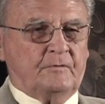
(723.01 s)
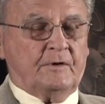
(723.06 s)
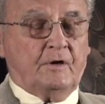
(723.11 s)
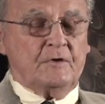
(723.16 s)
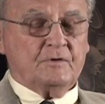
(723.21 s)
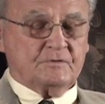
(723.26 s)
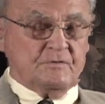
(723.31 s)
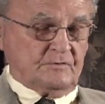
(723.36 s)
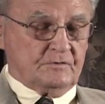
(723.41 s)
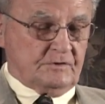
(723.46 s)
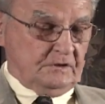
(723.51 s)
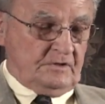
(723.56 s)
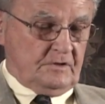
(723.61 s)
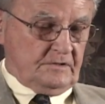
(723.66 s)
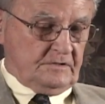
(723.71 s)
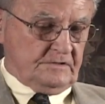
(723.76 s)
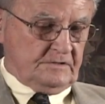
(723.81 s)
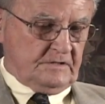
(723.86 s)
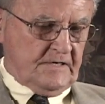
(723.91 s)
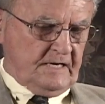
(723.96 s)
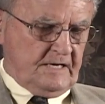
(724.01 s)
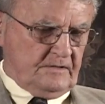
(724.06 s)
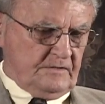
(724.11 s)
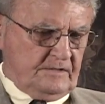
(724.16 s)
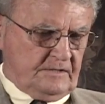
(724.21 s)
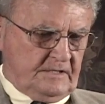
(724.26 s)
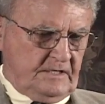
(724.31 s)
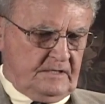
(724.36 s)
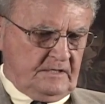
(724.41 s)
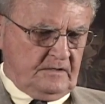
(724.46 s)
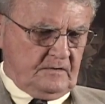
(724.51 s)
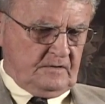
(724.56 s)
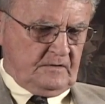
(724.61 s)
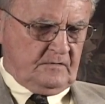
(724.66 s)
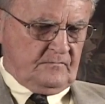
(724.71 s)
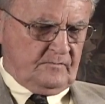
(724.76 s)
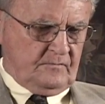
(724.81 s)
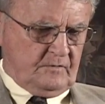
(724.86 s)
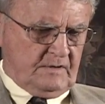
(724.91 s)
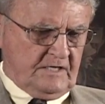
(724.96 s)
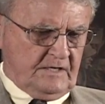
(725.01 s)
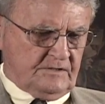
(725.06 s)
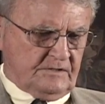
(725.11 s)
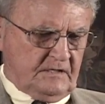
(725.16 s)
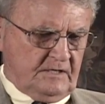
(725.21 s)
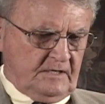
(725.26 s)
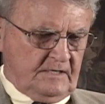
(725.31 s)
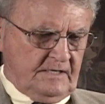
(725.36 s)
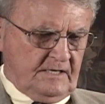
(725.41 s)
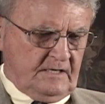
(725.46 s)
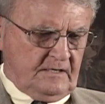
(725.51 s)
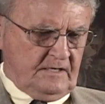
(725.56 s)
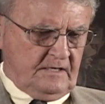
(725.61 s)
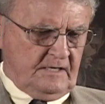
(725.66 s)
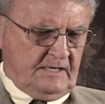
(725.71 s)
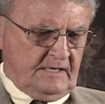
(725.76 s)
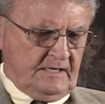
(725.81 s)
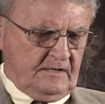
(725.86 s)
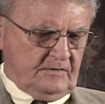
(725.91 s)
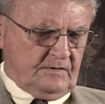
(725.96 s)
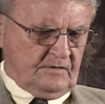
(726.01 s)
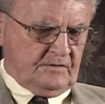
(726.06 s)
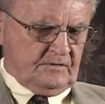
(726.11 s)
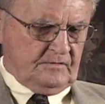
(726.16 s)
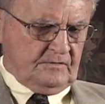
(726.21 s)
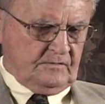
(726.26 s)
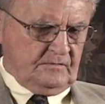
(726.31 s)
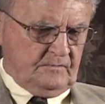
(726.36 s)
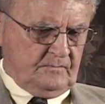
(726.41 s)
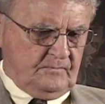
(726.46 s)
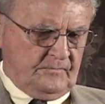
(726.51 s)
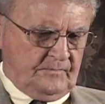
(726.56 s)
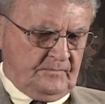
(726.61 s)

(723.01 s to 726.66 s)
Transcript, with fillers: they also taught us how to tell if we got shot down at high altitude,